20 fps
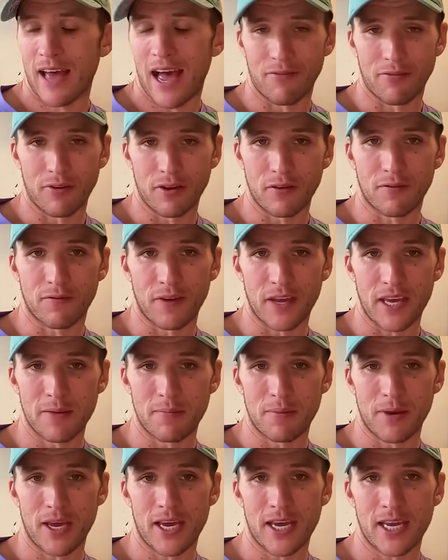having
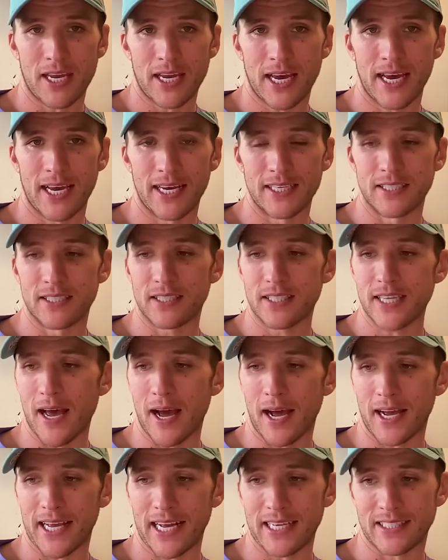Phoebe has,
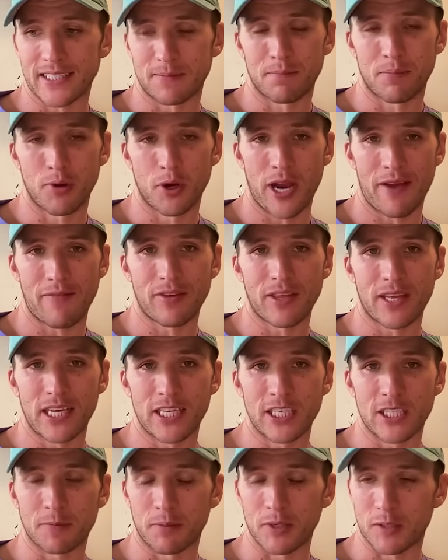I guess, put everything
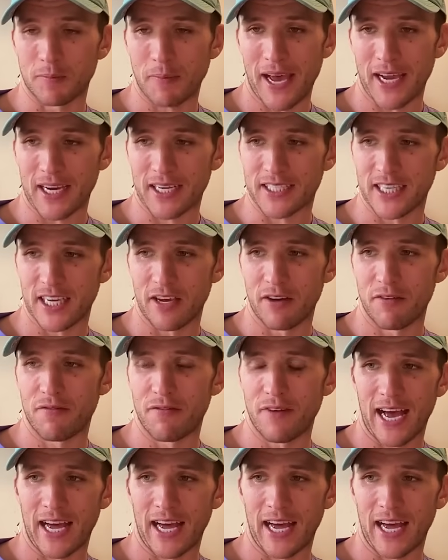into perspective.